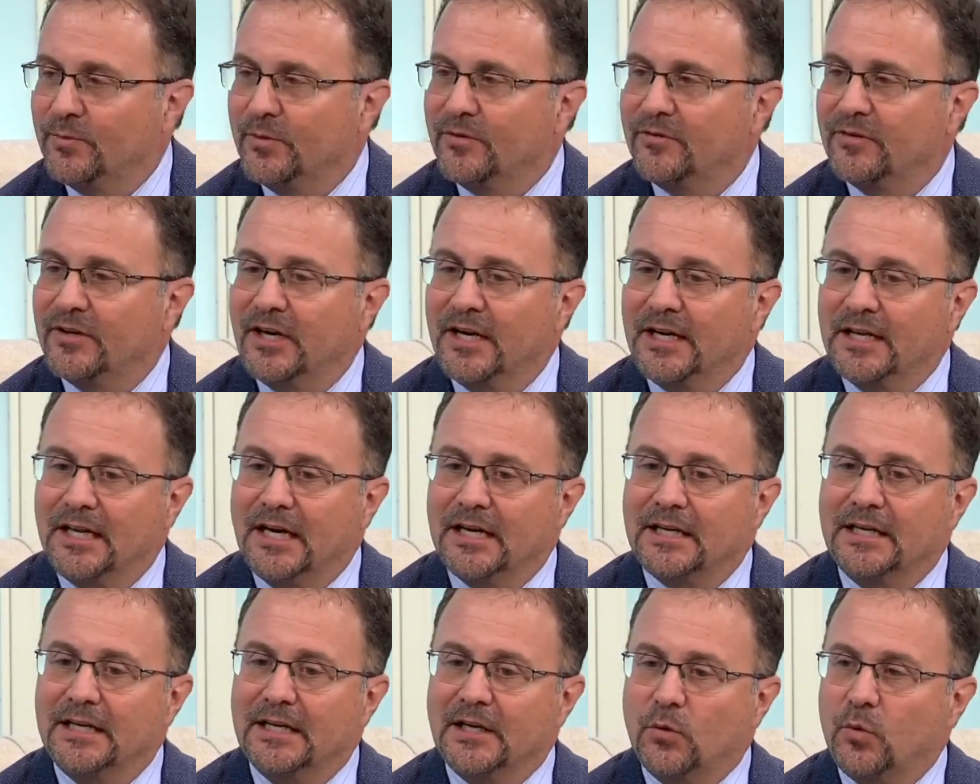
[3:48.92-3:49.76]
been very
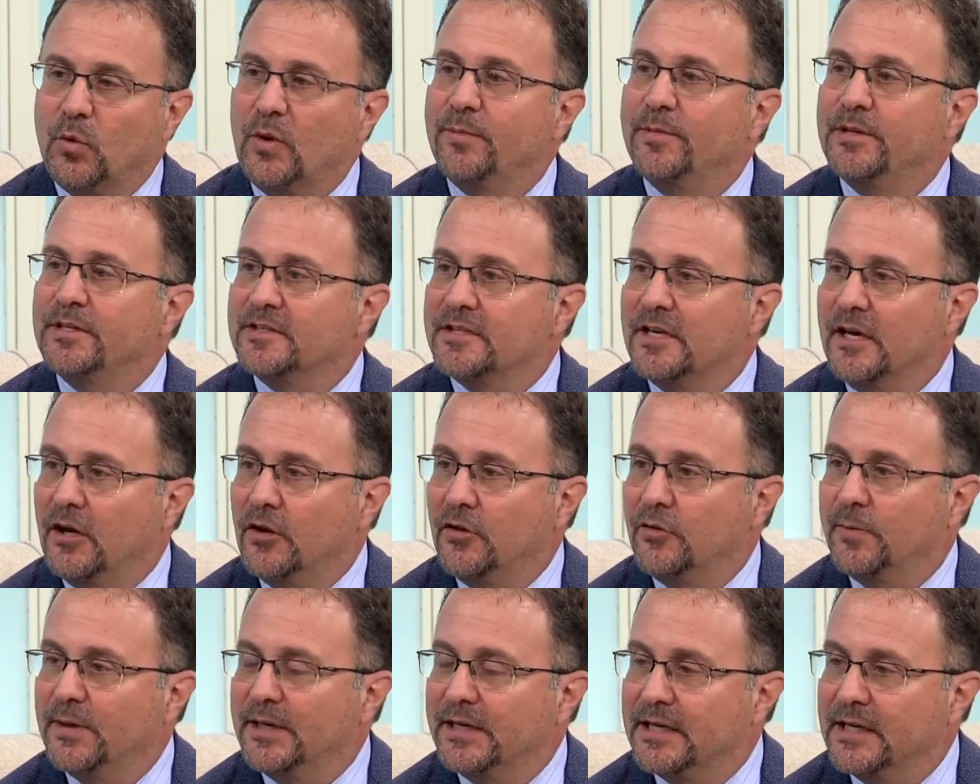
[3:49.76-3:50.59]
lucky in women's
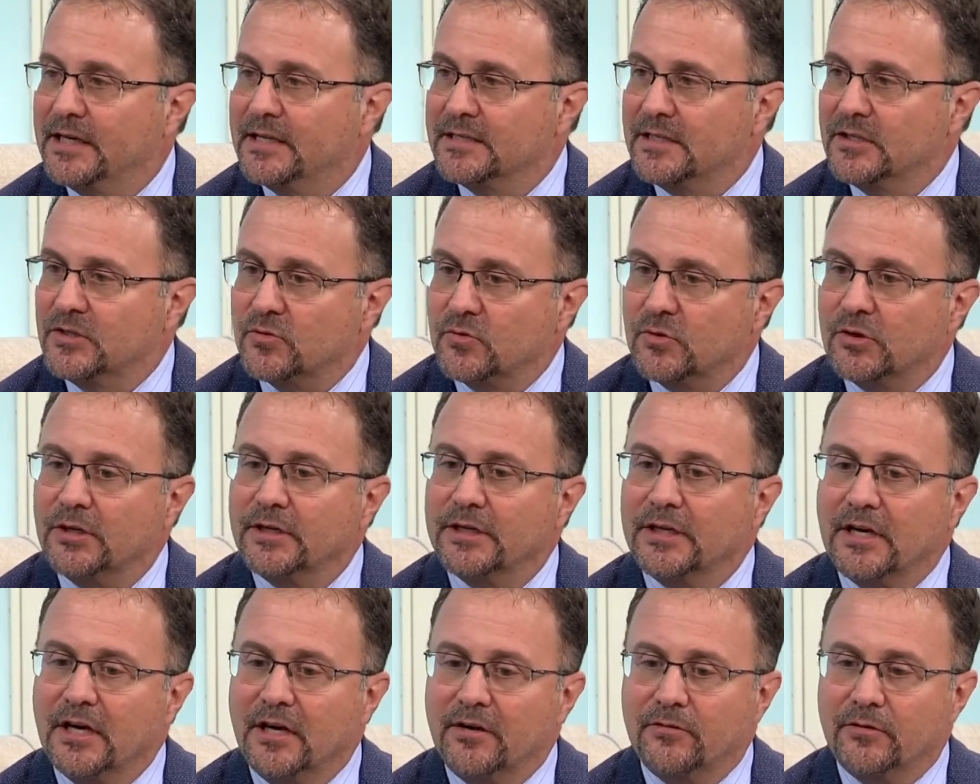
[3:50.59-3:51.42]
health because it's really
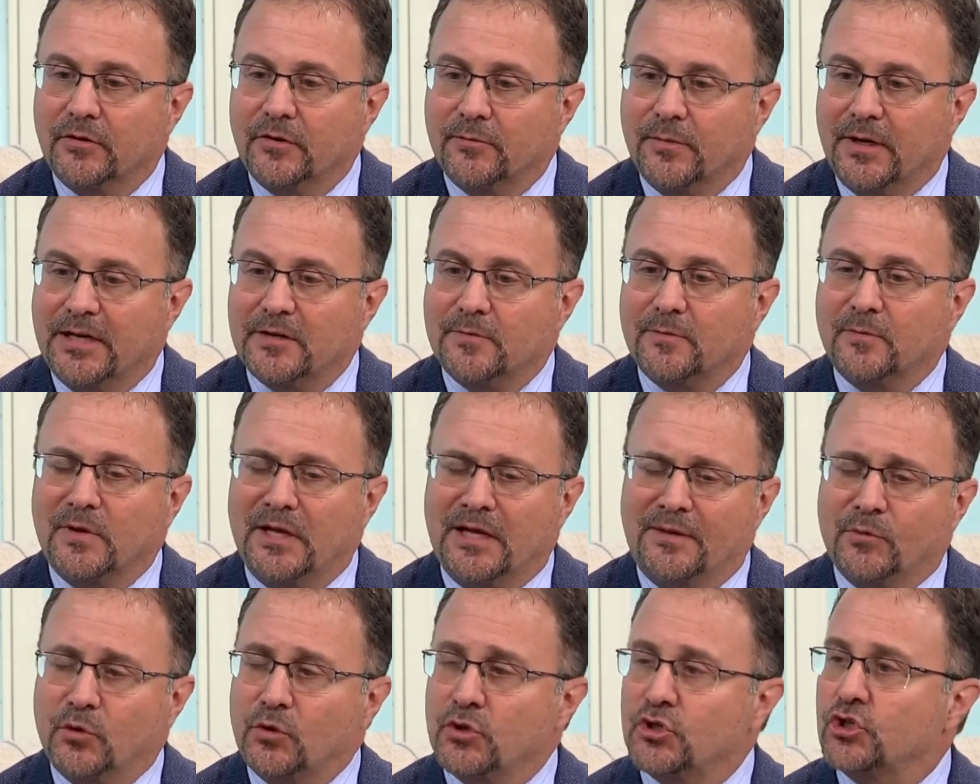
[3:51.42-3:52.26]
covered a
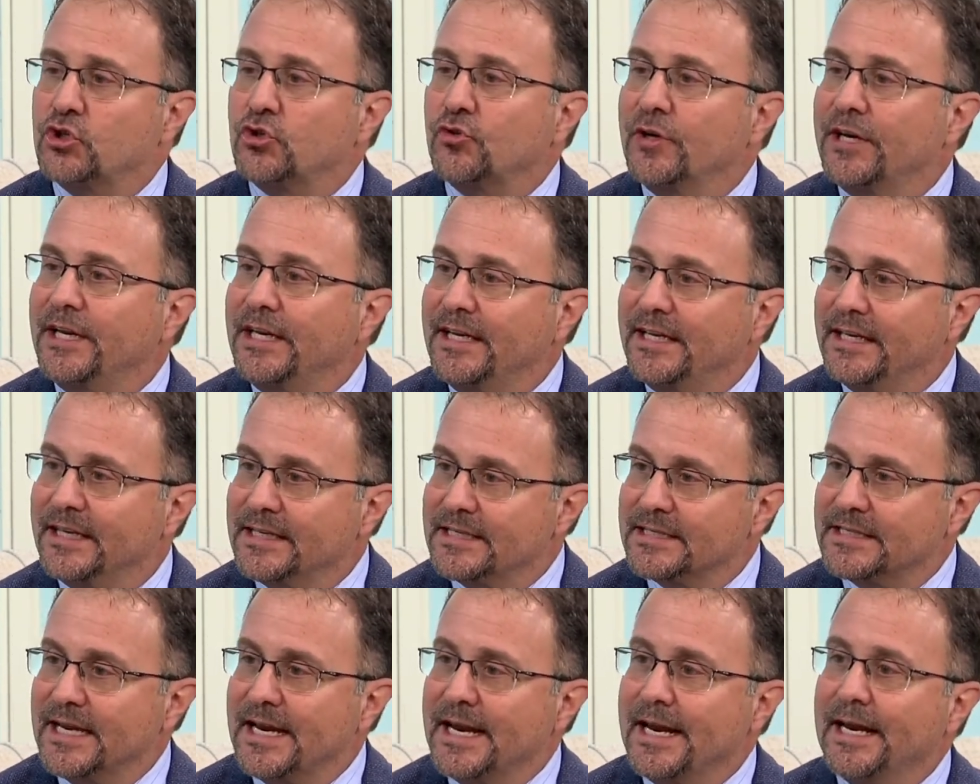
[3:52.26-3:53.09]
lot more screening
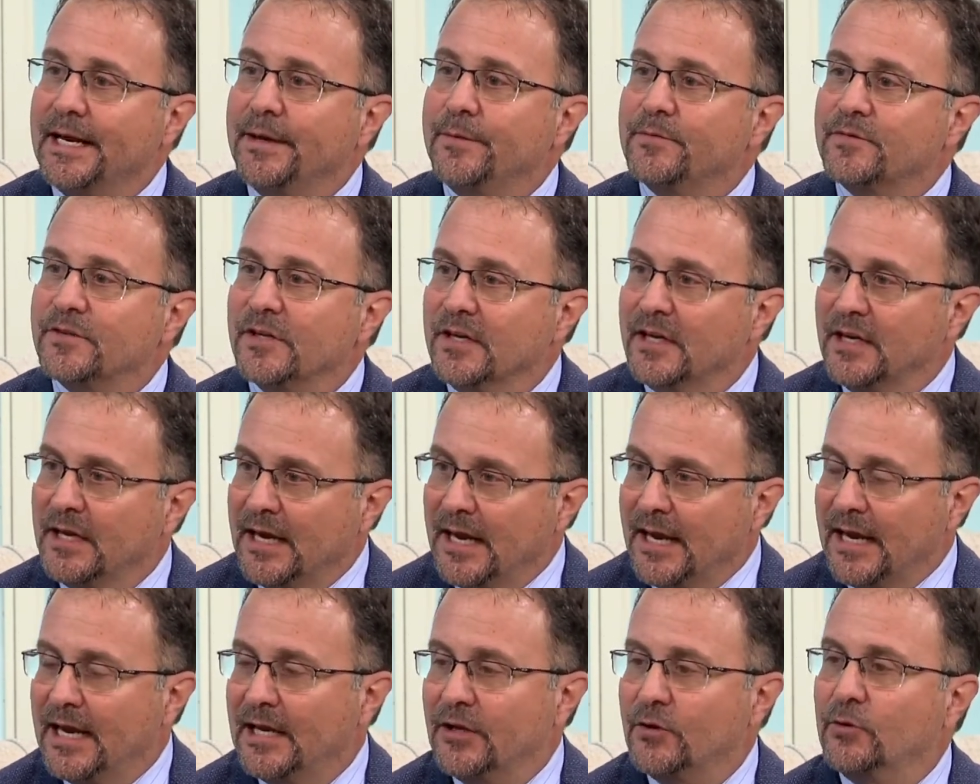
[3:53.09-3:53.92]
exams, mm
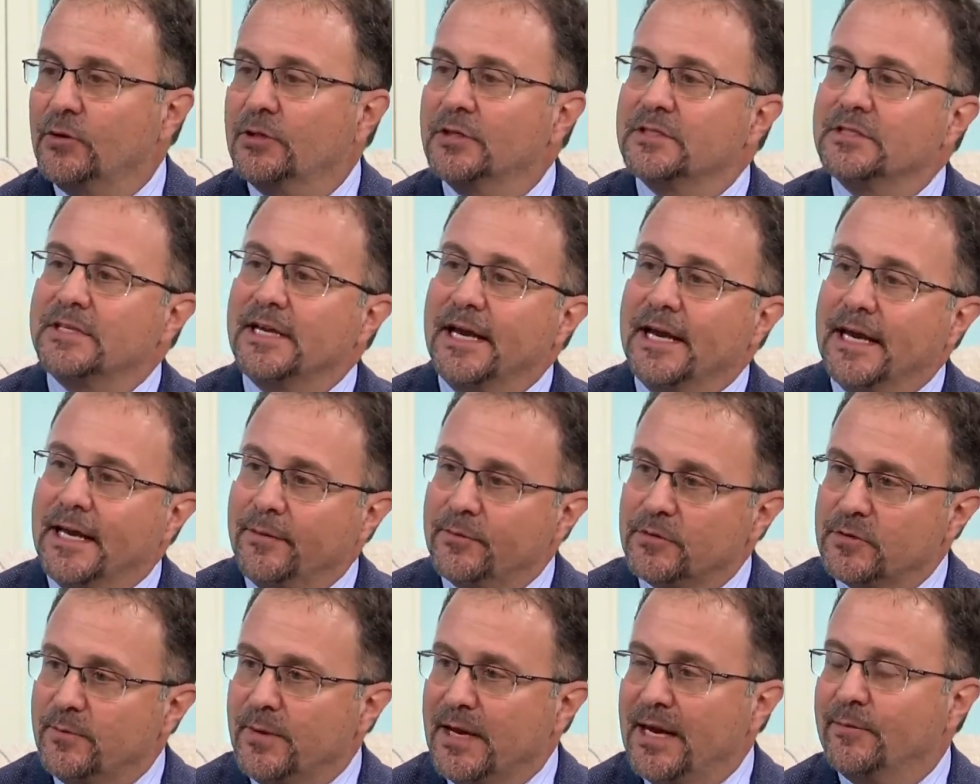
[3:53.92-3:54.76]
-hmm. annual
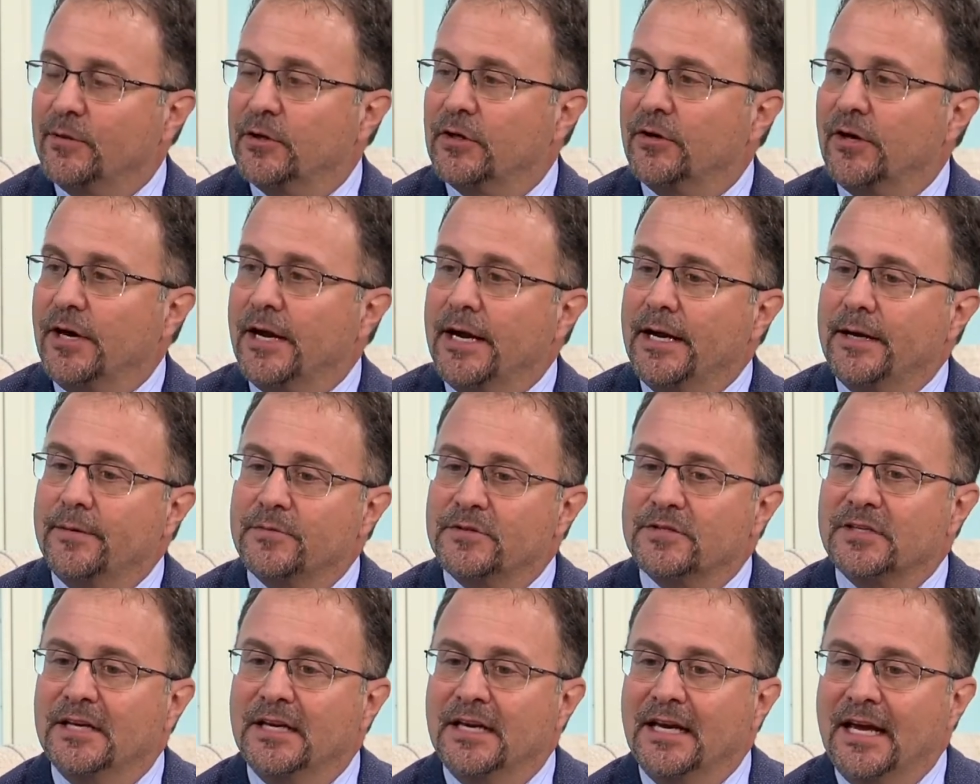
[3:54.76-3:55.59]
exams,
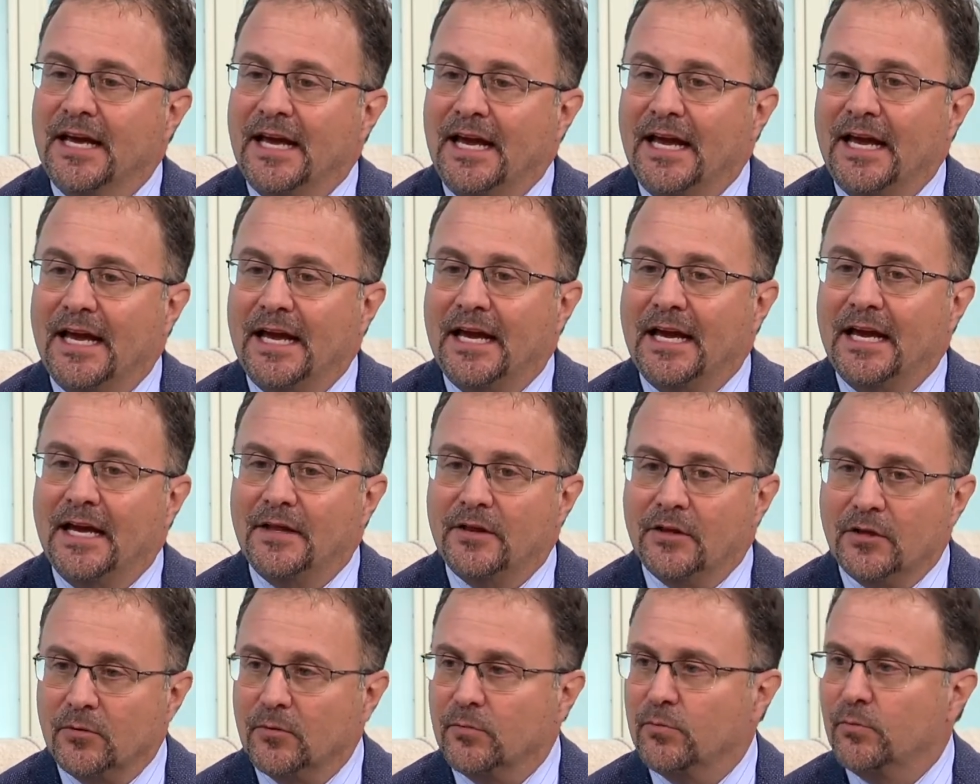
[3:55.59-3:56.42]
mammograms,
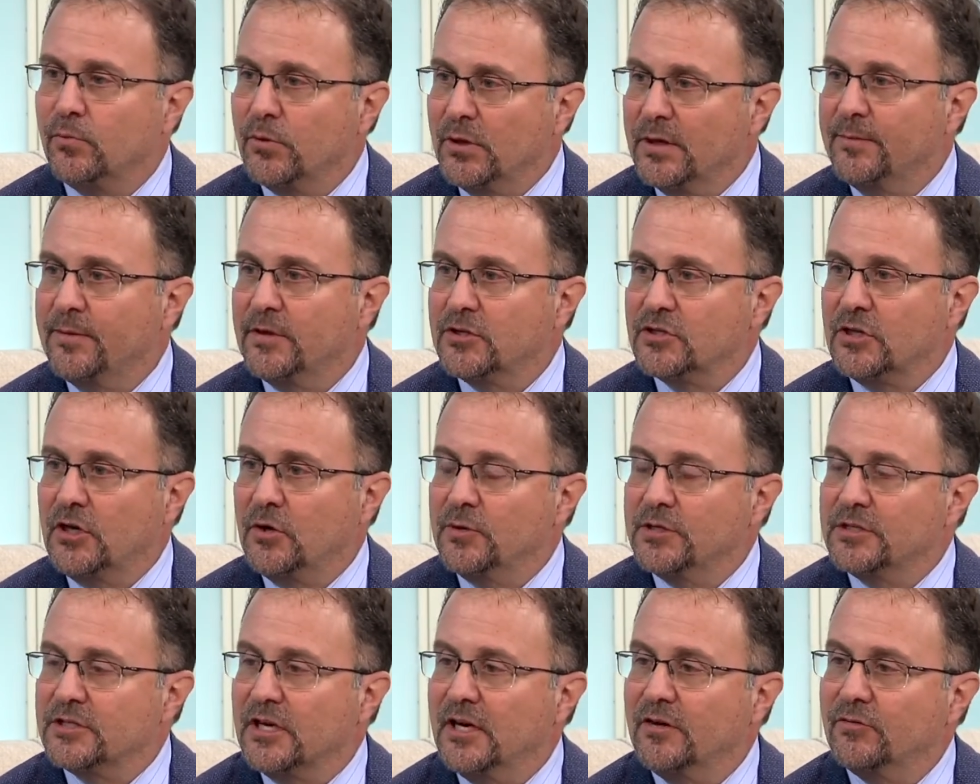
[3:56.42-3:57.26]
and they're pretty much
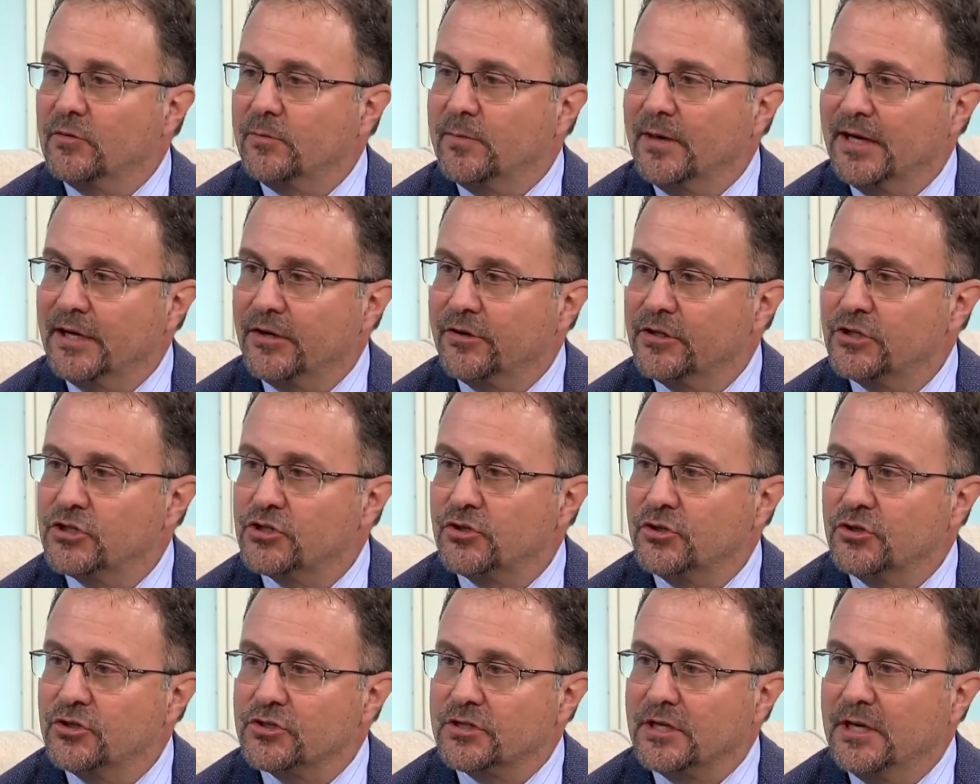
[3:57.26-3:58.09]
always covered by your
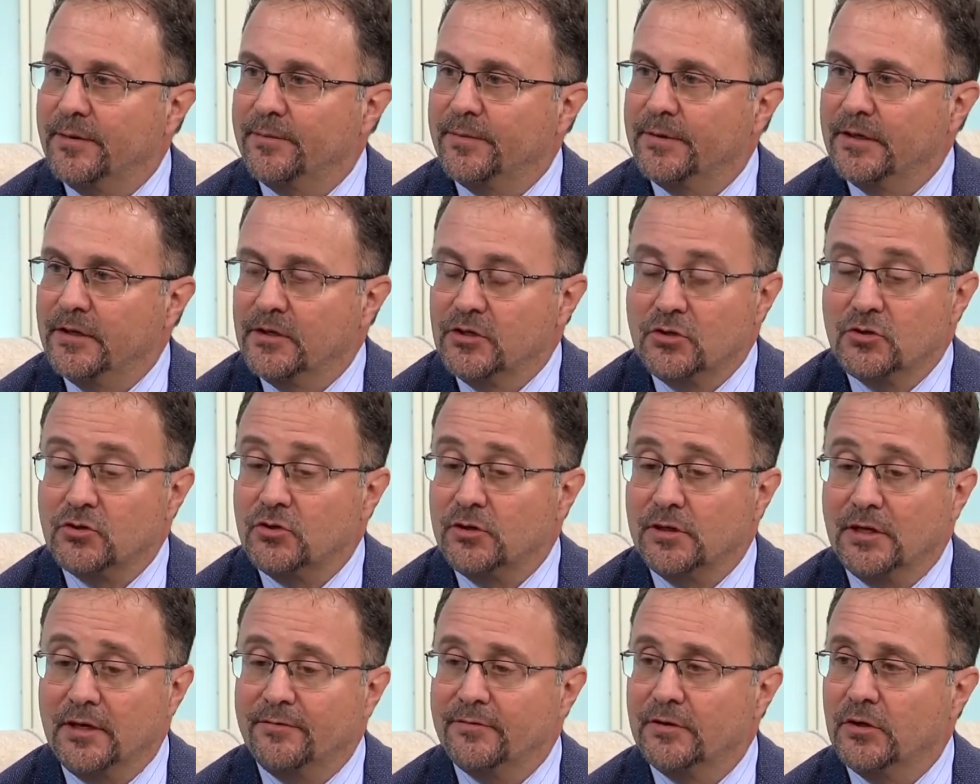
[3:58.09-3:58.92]
insurance company, and
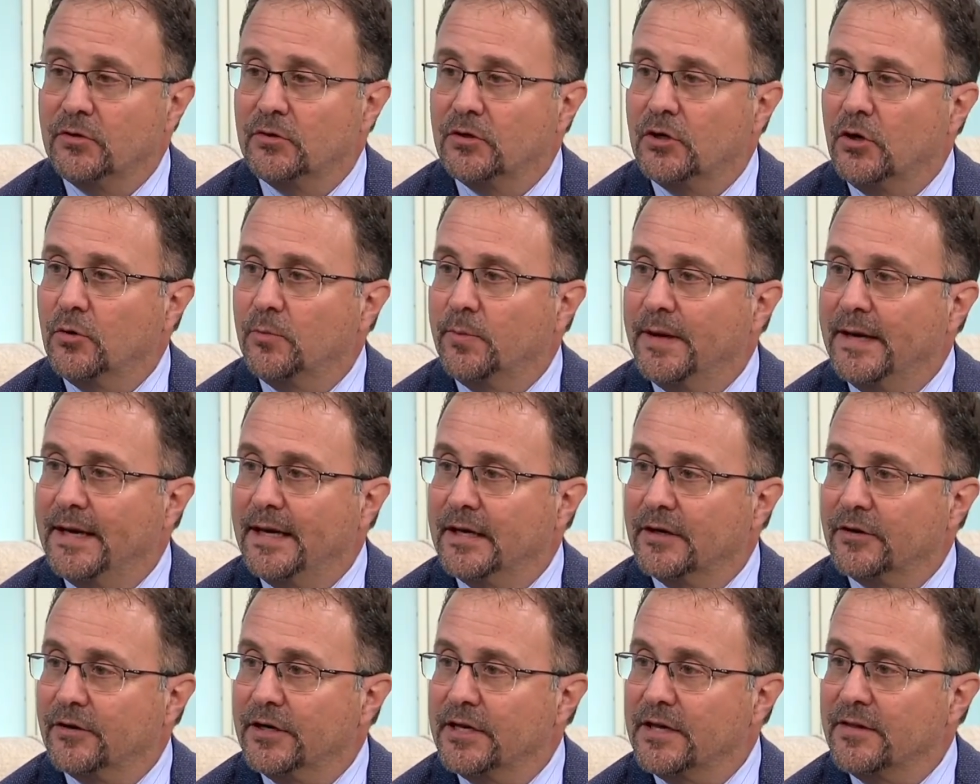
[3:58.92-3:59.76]
usually you have no copay
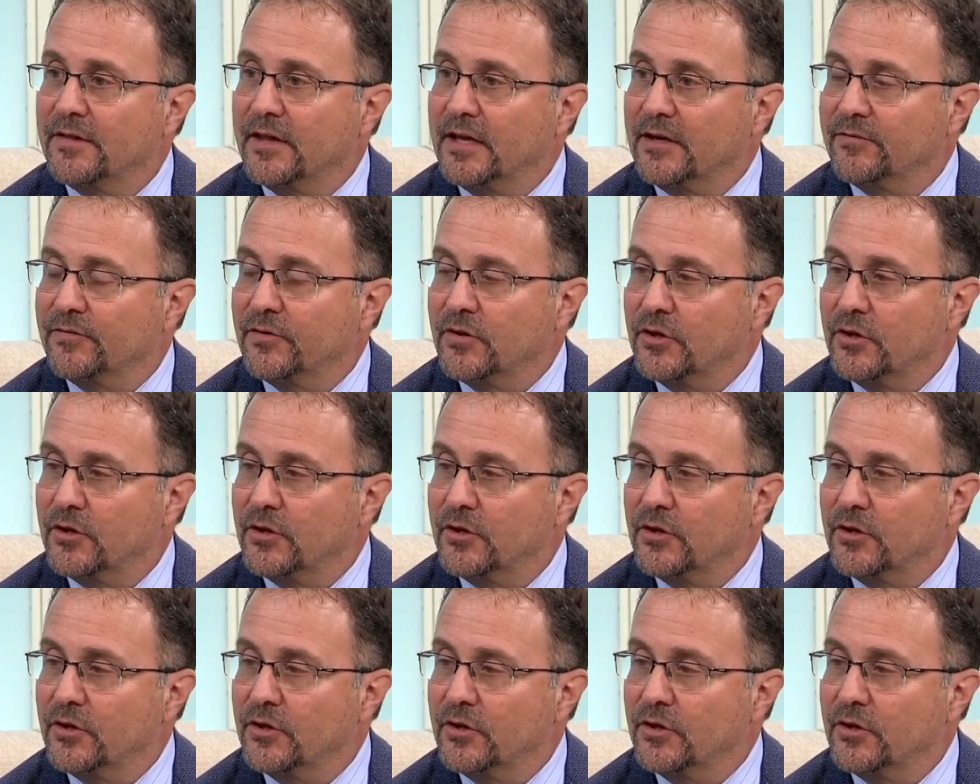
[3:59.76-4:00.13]
or anything for